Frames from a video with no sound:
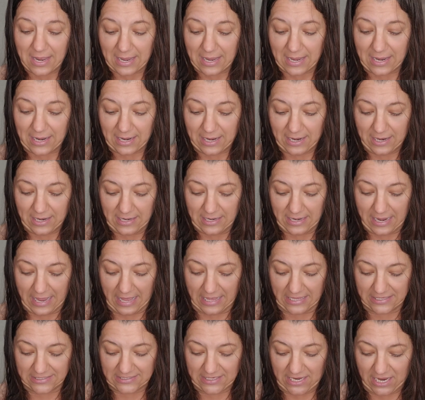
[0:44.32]
And
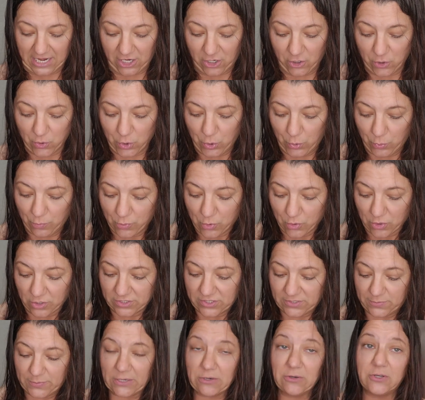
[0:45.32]
as I grew more
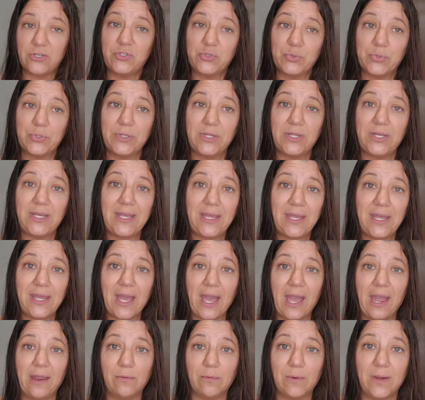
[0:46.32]
spiritually,
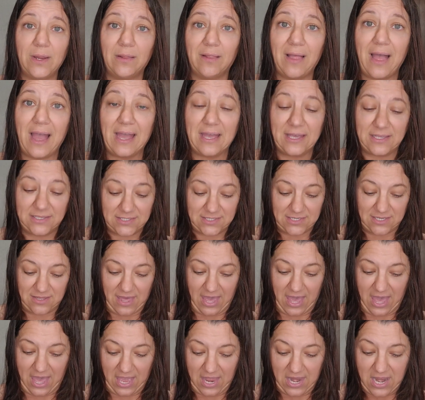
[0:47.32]
I realized
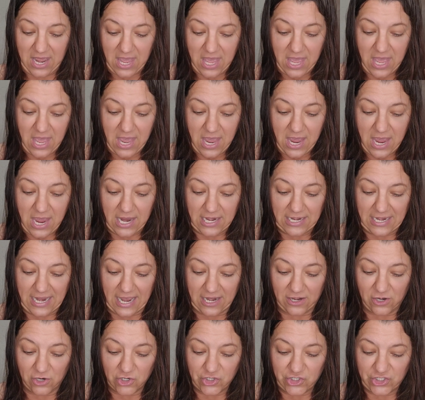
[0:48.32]
that an
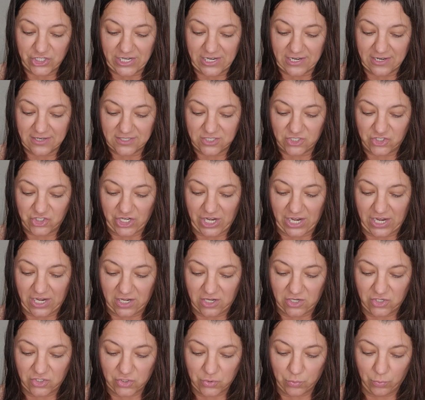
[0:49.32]
energy
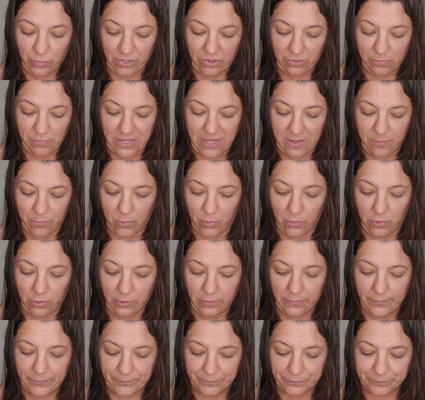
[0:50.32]
exchange with
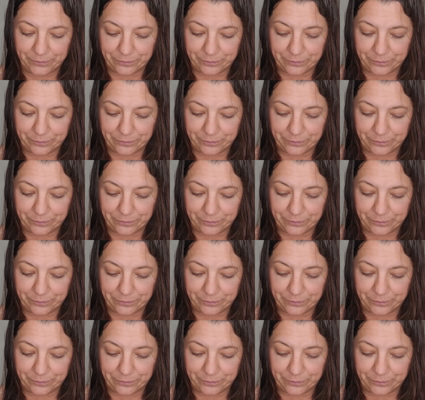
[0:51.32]
people,